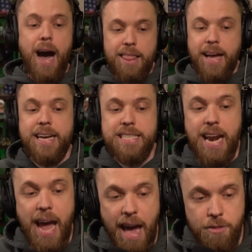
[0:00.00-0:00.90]
Like I
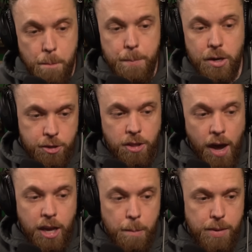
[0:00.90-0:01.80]
said, I haven't built a
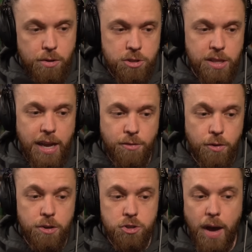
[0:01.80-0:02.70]
lot of computers in the last few
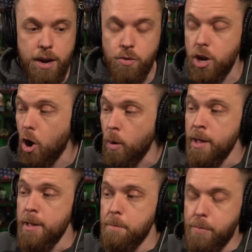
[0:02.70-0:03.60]
years, so I don't know.
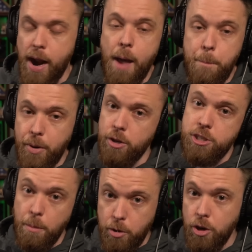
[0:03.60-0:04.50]
But I put
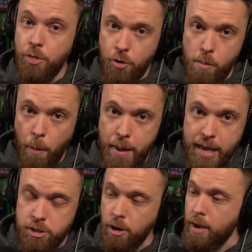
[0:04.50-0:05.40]
some good thermal
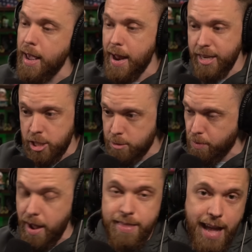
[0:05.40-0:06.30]
paste on, and I
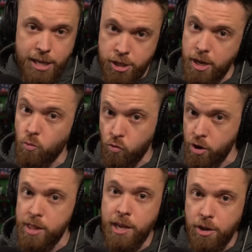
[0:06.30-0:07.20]
spread that shit
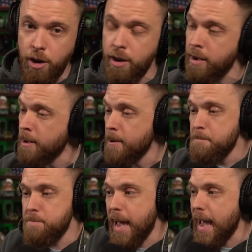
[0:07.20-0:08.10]
really good.
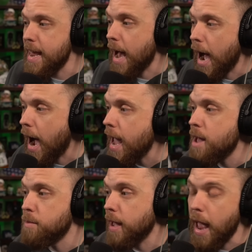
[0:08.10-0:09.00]
And
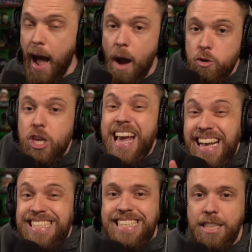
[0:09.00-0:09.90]
I was
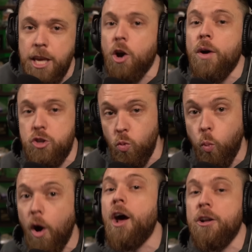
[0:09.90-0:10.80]
instantly going to
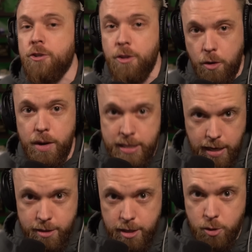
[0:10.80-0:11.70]
100 degrees
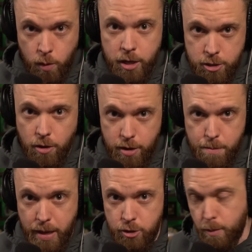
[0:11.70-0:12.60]
Celsius when I started a
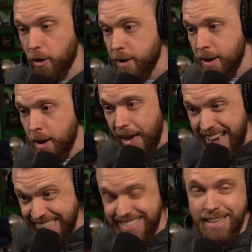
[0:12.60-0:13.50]
benchmark.
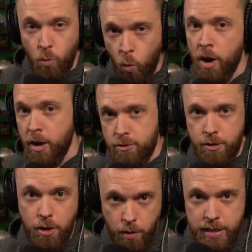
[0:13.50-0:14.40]
Instant 100
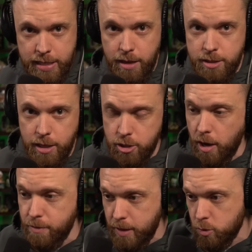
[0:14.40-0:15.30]
degrees Celsius
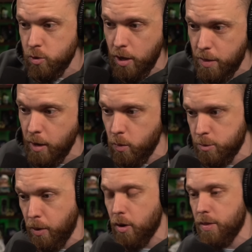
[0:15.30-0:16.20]
off of this, which I think was
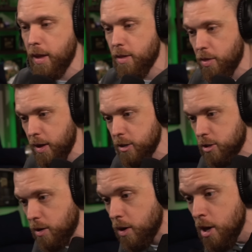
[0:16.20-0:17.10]
part of the other thing
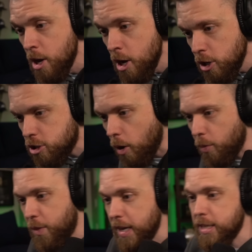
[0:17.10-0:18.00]
too.
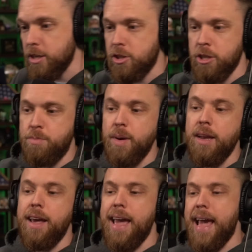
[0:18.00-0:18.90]
So this has just
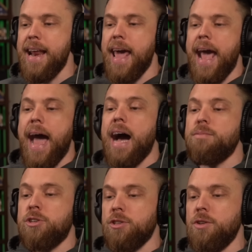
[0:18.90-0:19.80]
been an
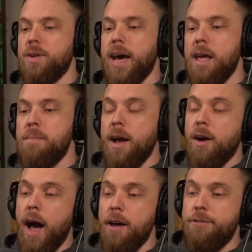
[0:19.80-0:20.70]
absolute
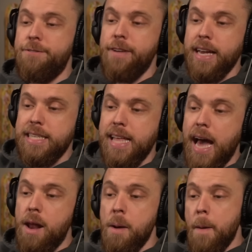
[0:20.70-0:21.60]
nightmare. I fixed
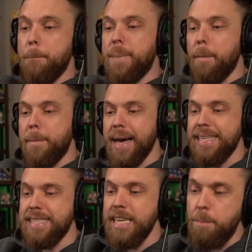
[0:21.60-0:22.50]
that, but my
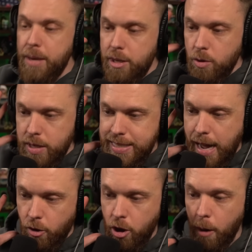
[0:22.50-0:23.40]
CPU is
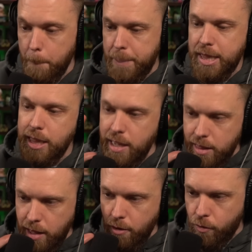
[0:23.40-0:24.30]
now
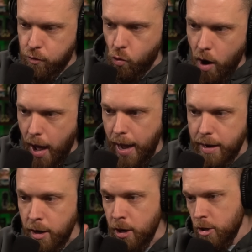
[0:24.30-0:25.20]
completely fried.